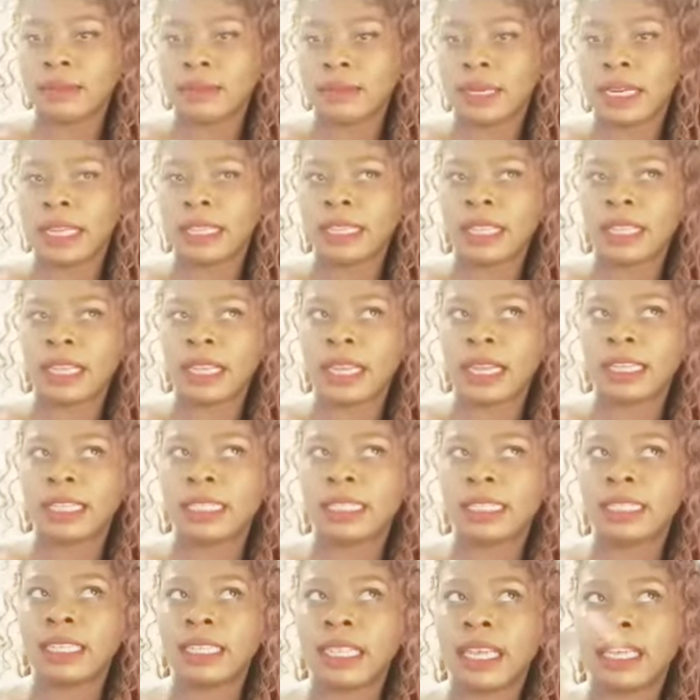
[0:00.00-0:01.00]
but I think I
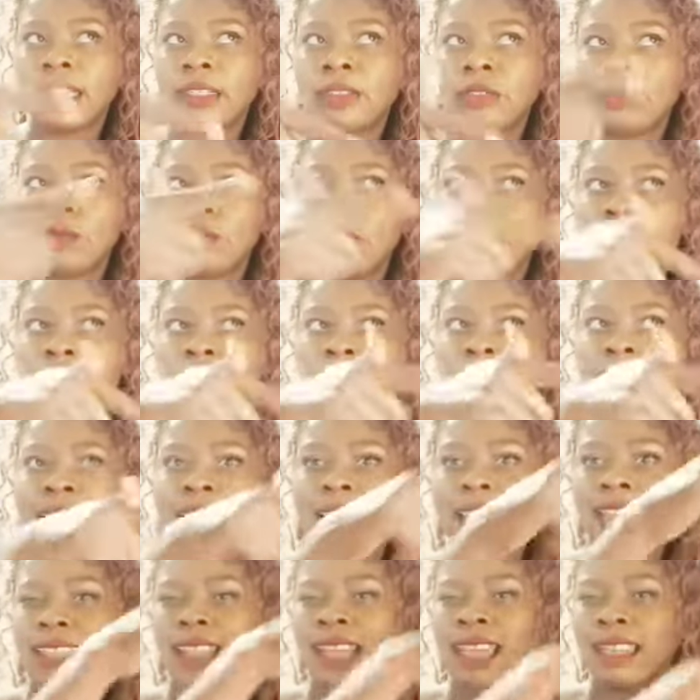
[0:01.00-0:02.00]
did like 2 days,
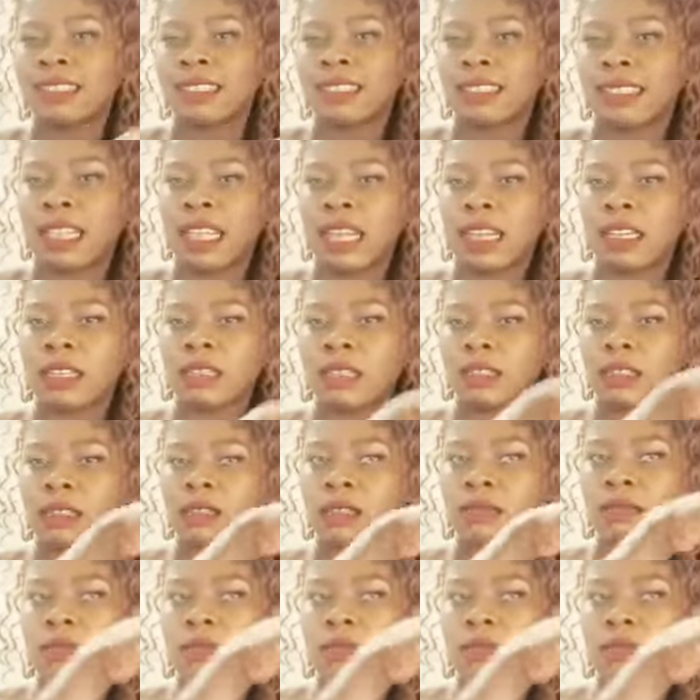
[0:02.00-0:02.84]
like last night,